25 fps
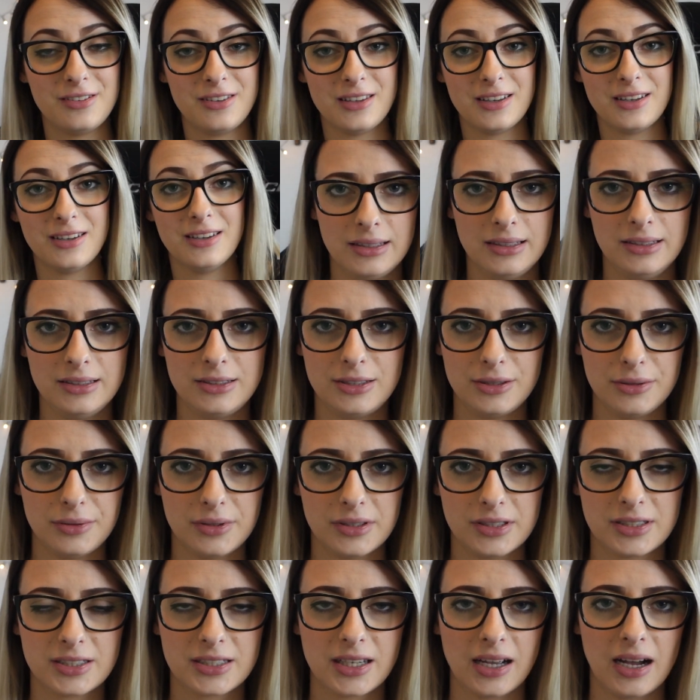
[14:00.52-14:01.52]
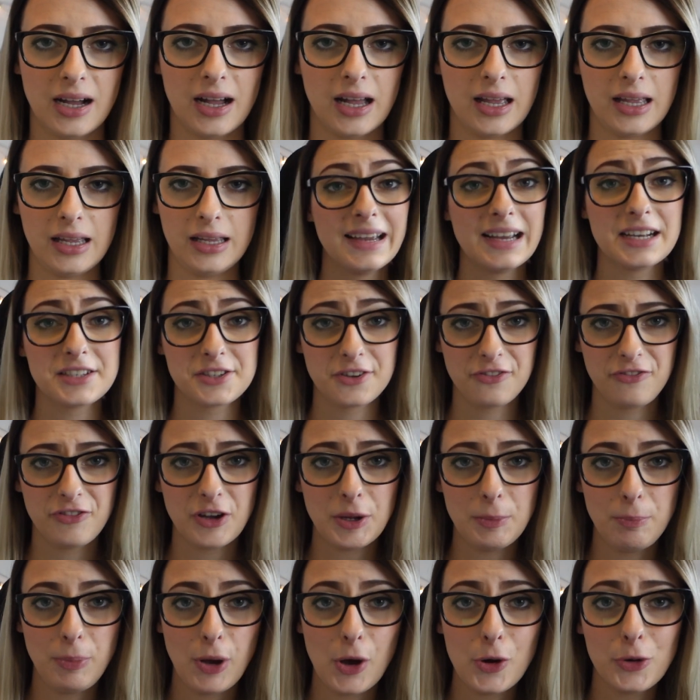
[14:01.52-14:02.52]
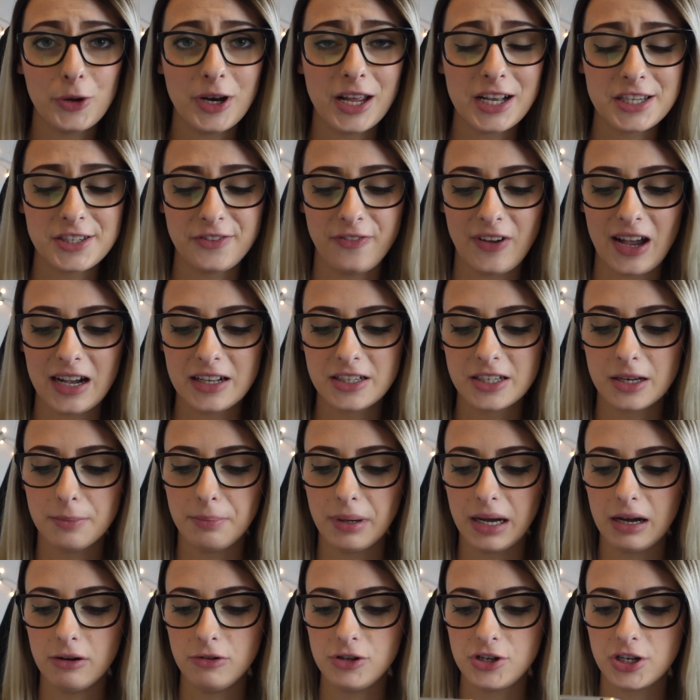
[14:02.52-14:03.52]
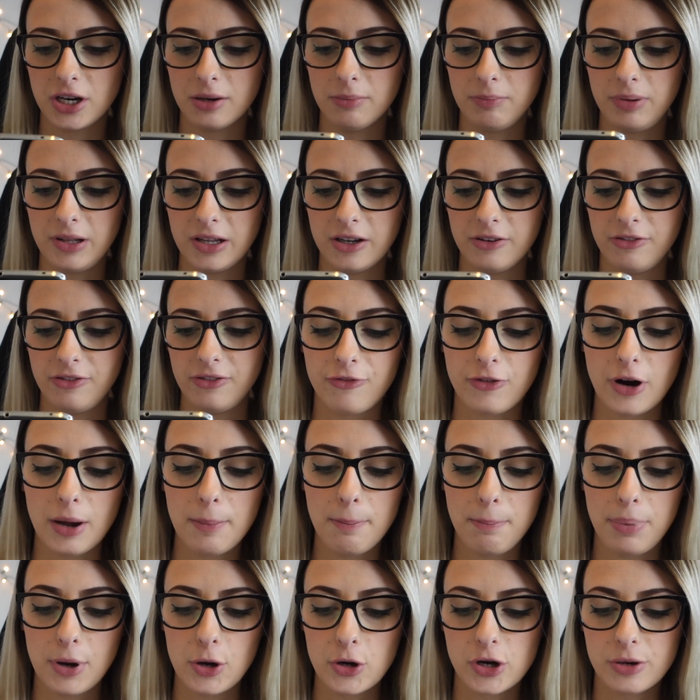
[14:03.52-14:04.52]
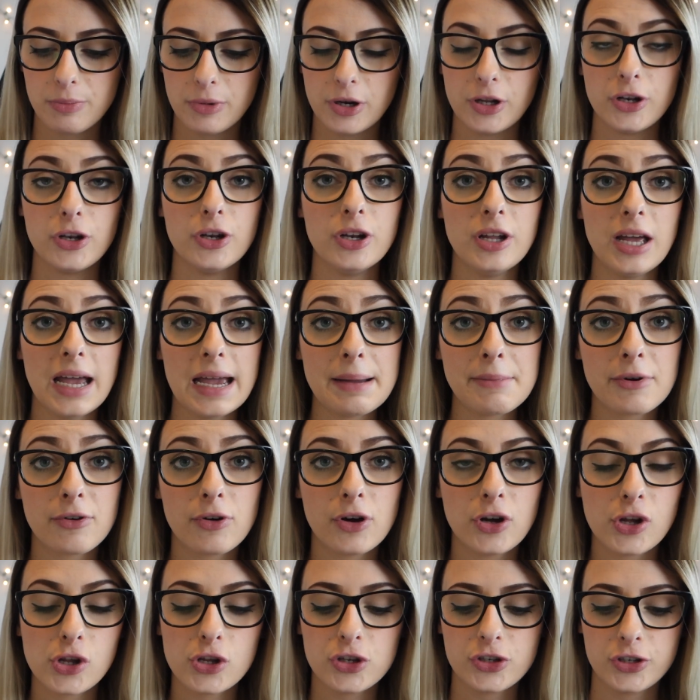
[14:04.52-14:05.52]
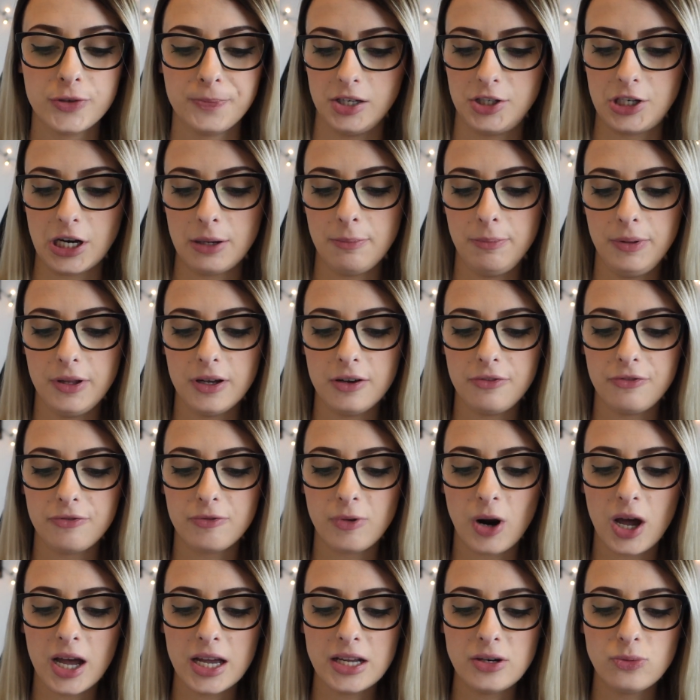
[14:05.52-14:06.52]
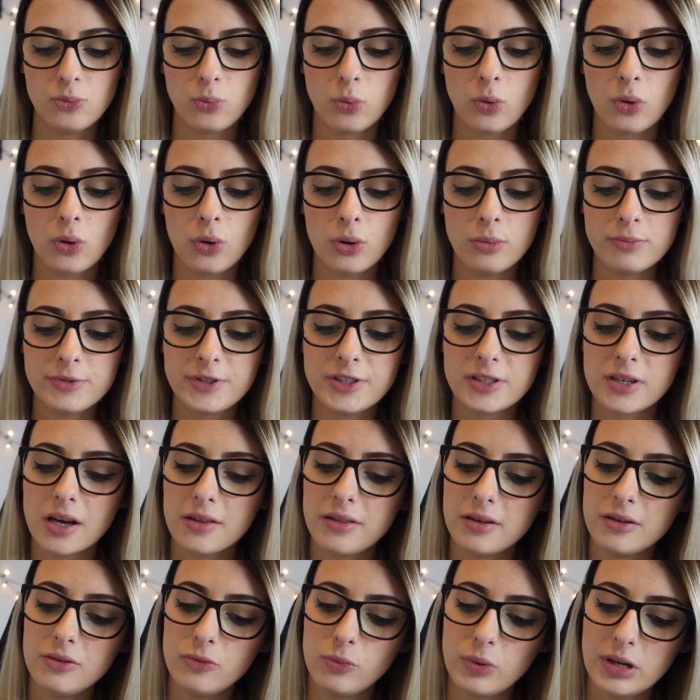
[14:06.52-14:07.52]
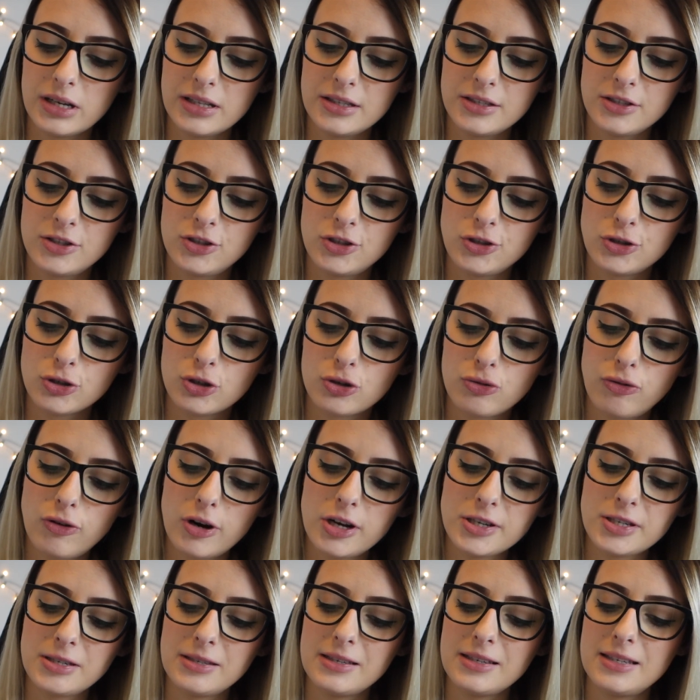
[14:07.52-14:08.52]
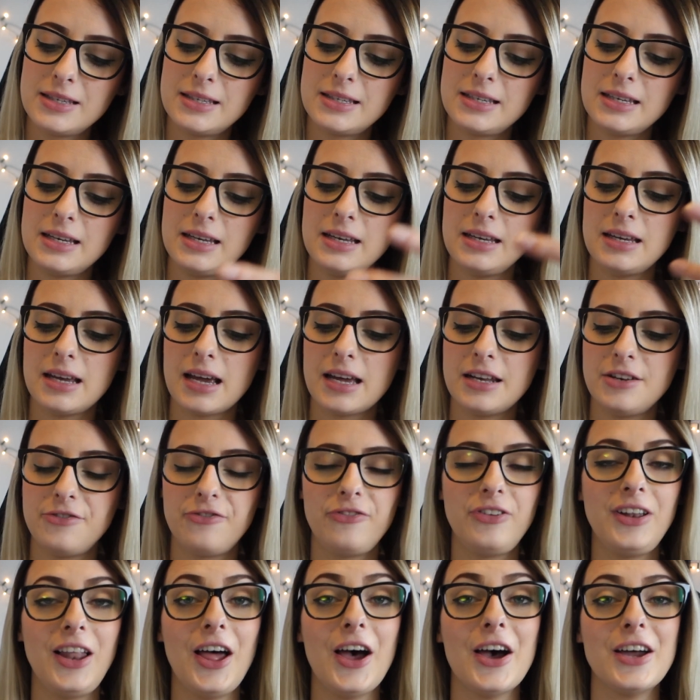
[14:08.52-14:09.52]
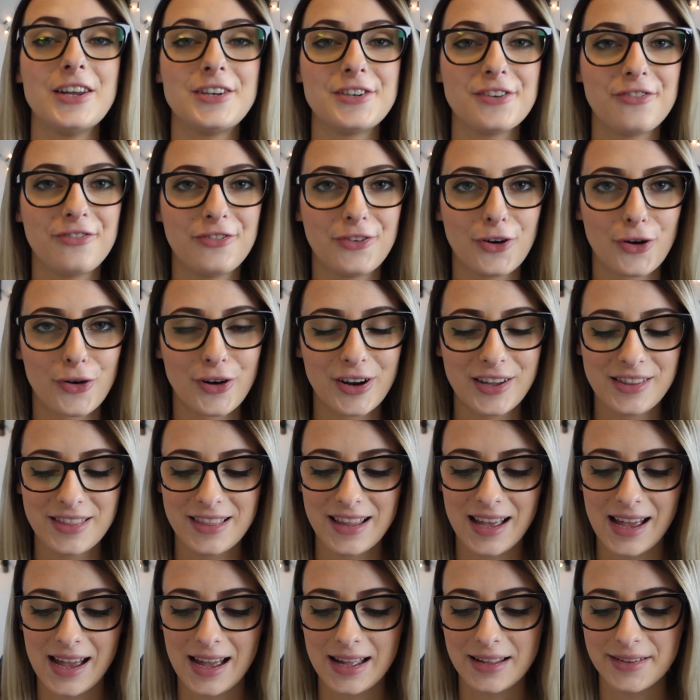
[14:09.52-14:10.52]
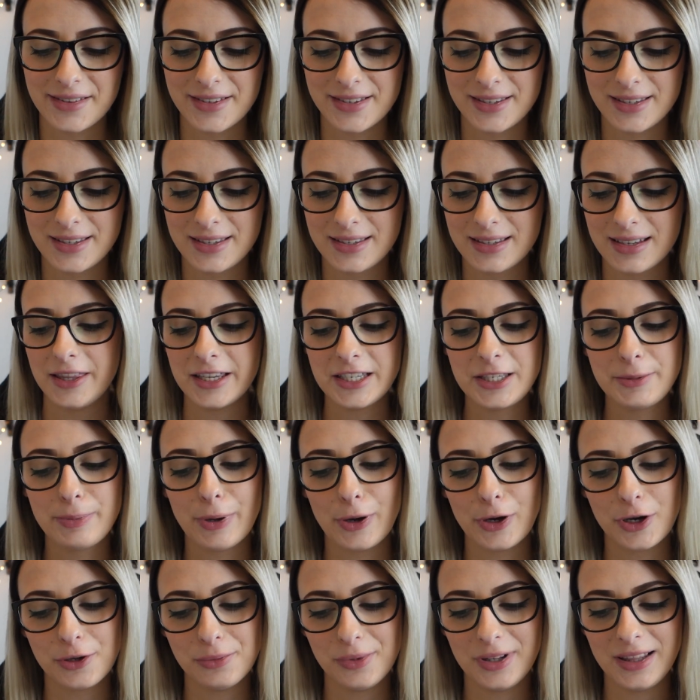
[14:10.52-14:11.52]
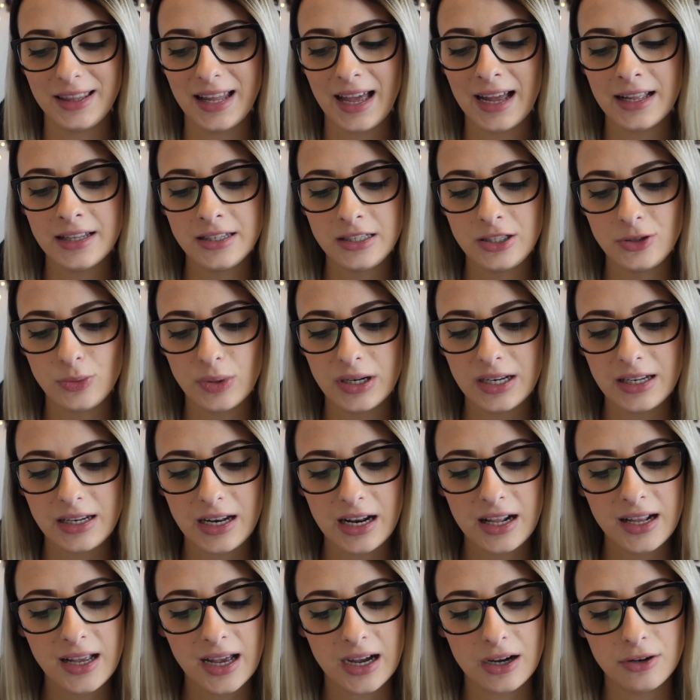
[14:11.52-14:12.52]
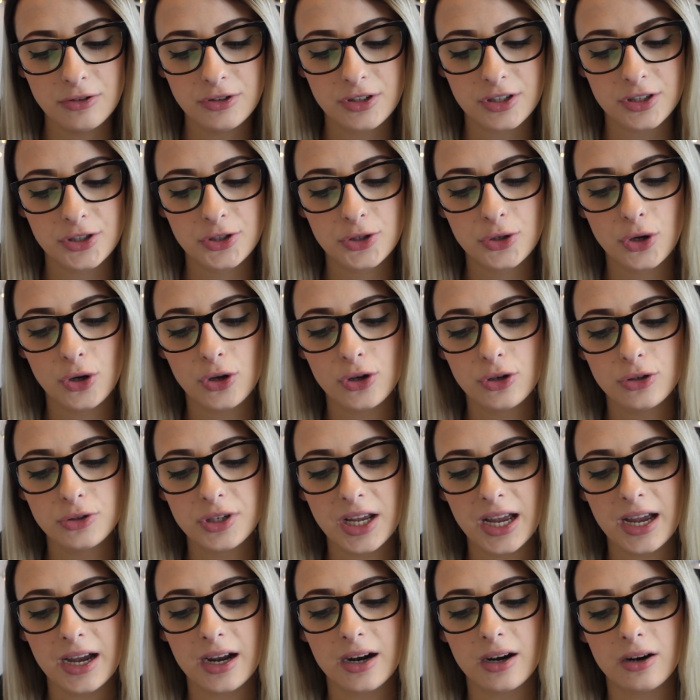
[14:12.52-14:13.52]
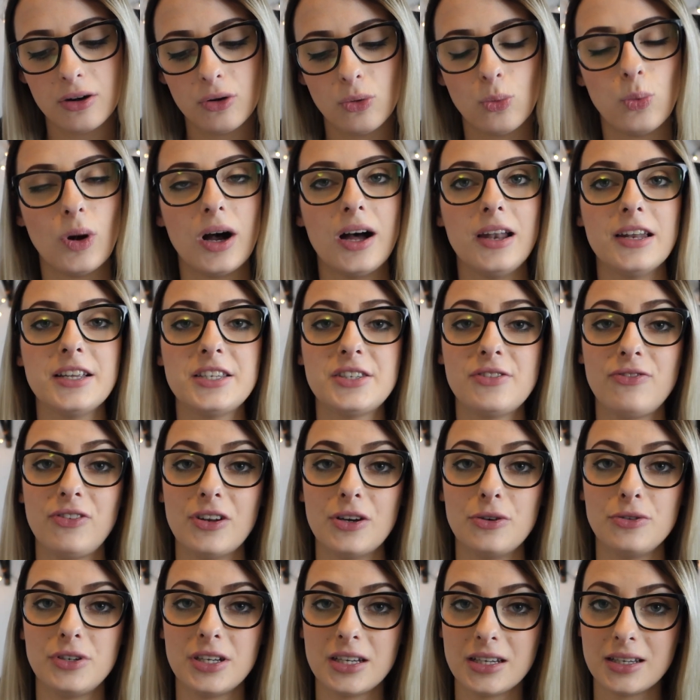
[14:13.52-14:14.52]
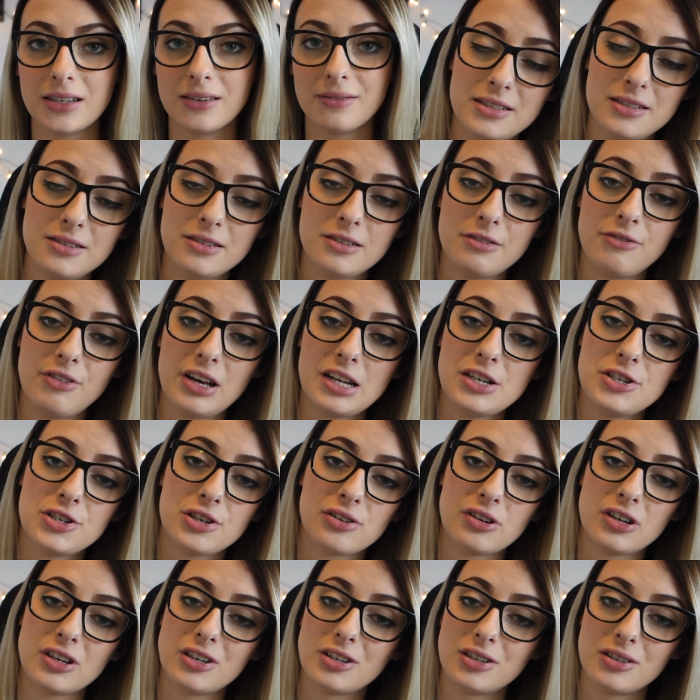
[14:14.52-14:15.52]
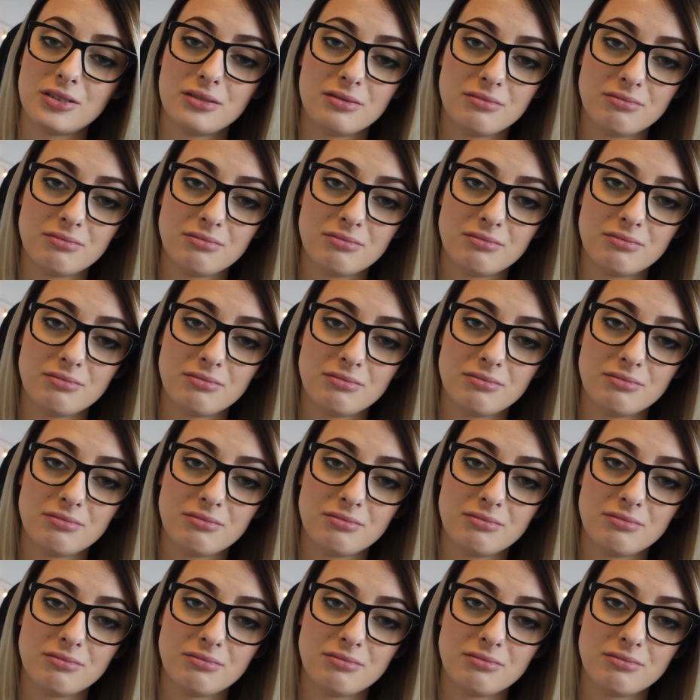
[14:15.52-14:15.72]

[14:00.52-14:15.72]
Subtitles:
the sky. Here's a fun Pokédex fact about Jumpluff from Pokemon Emerald. Jumpluff ride warm southern winds to cross the sea and fly to foreign lands. This Pokemon lands when it encounters cold air while it's floating. It's an adventurer.